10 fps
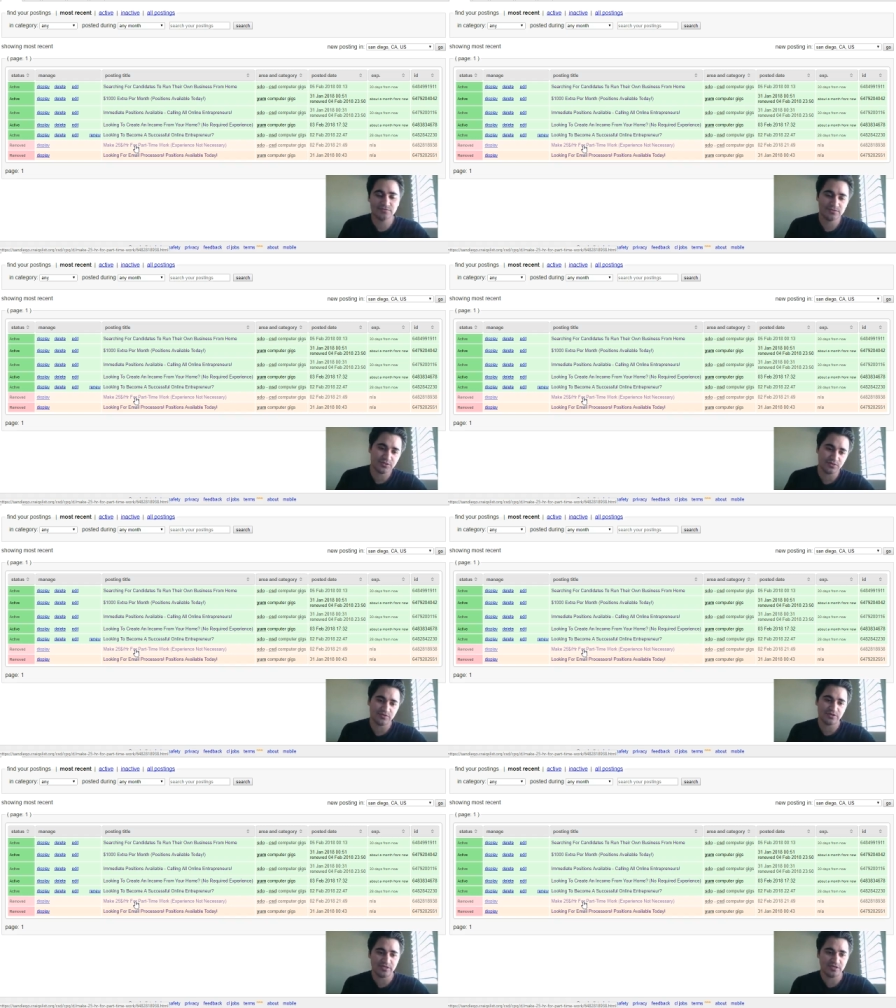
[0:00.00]
So
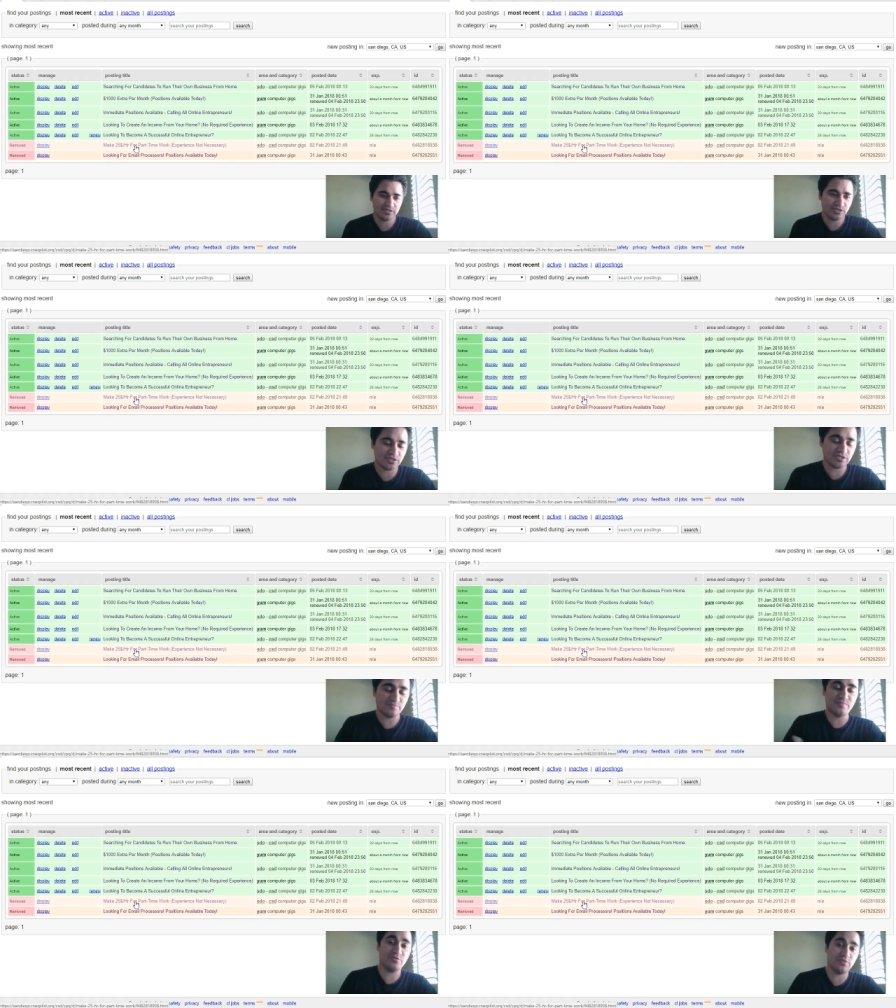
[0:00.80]
you're gonna
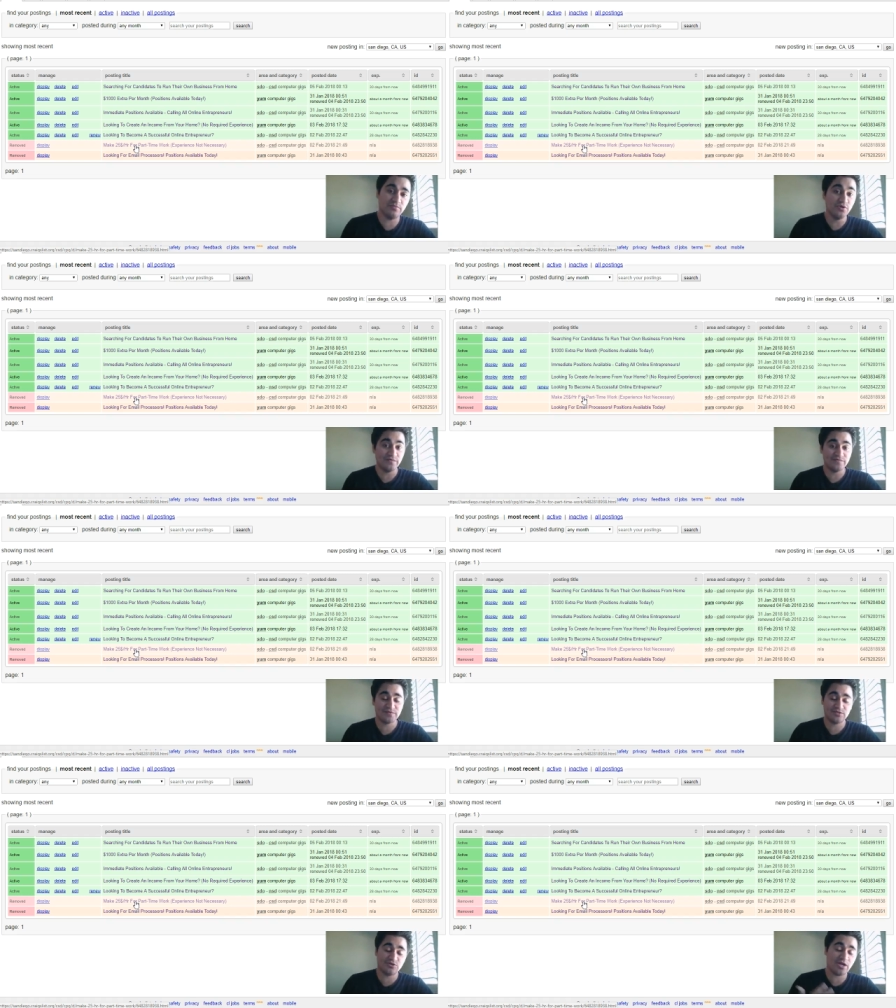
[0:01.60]
be removed.
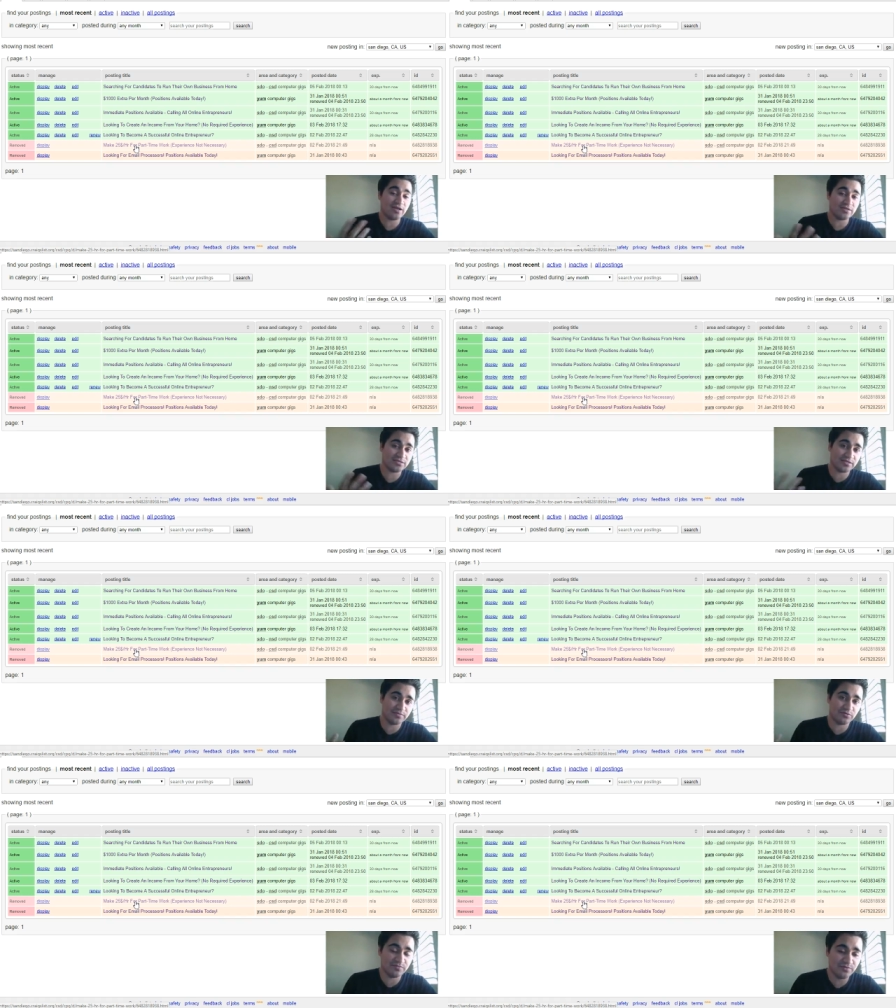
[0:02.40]
Your ad is gonna
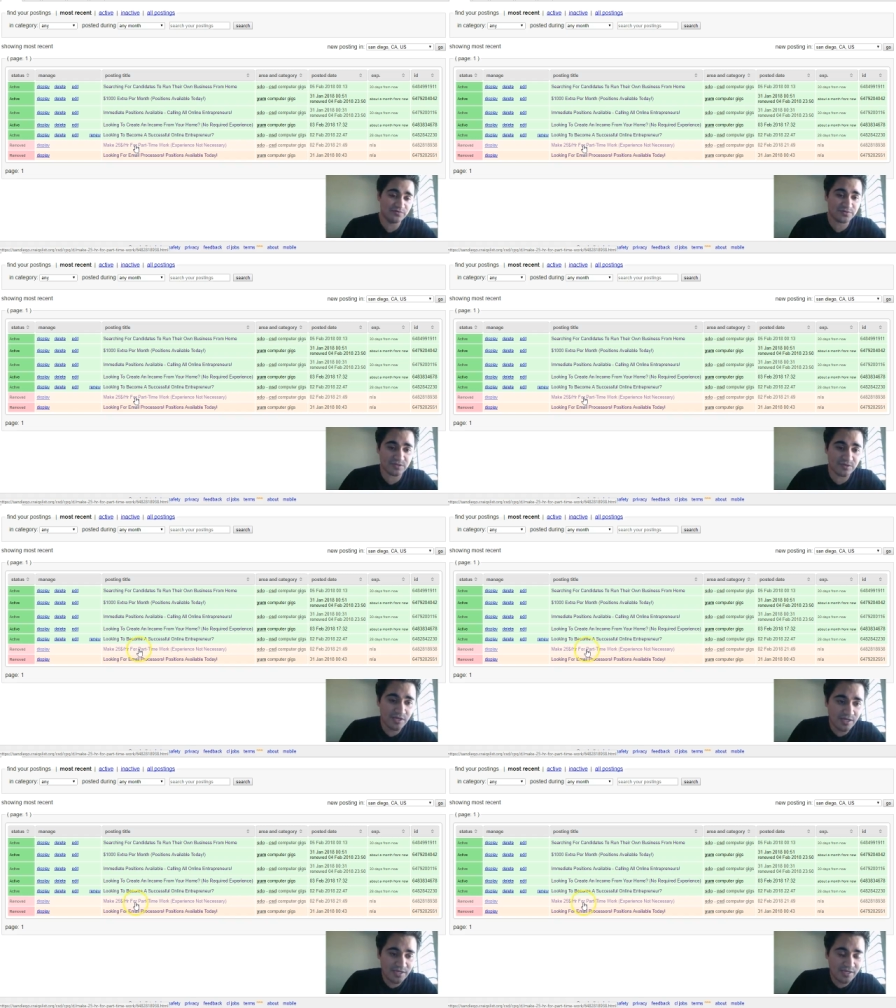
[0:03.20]
be removed. So
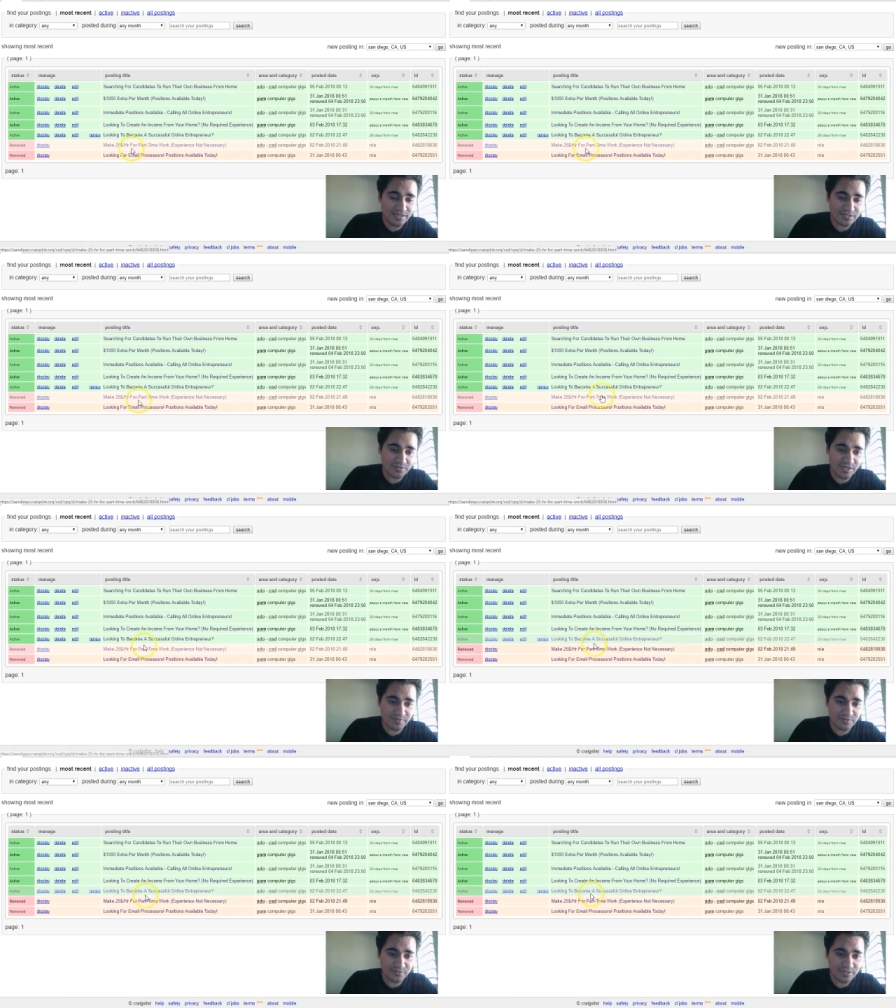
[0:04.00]
that's what
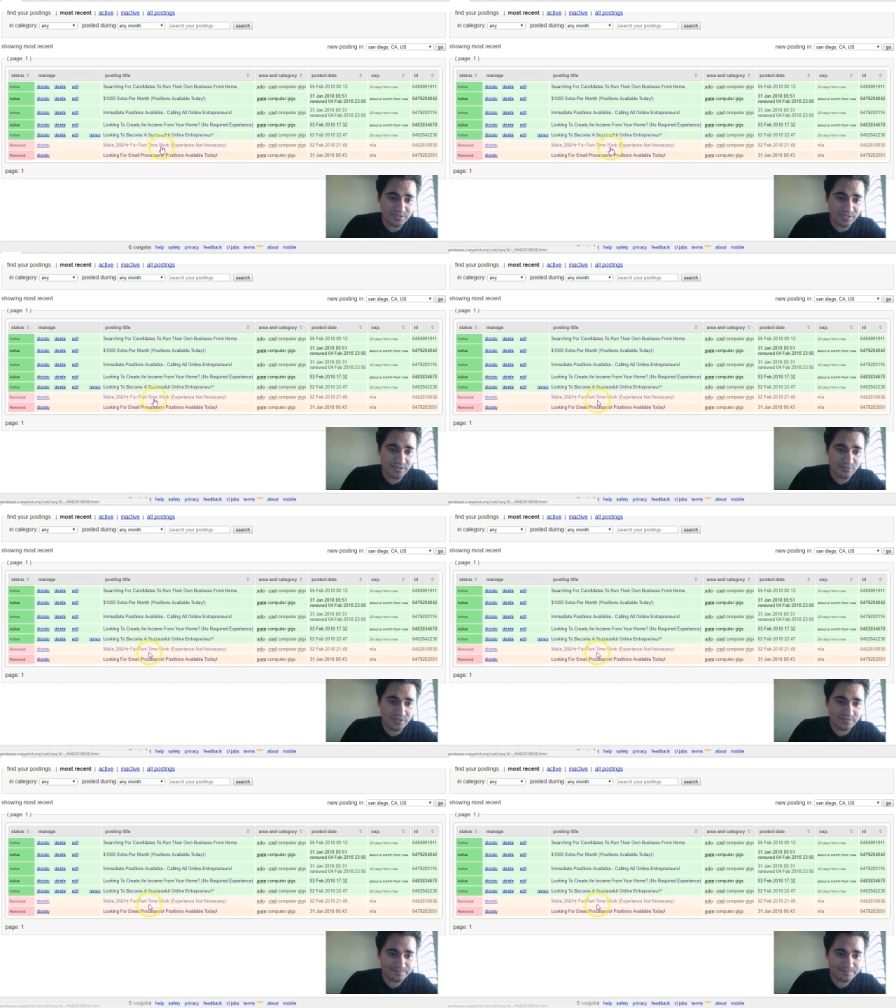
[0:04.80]
happened with this other one.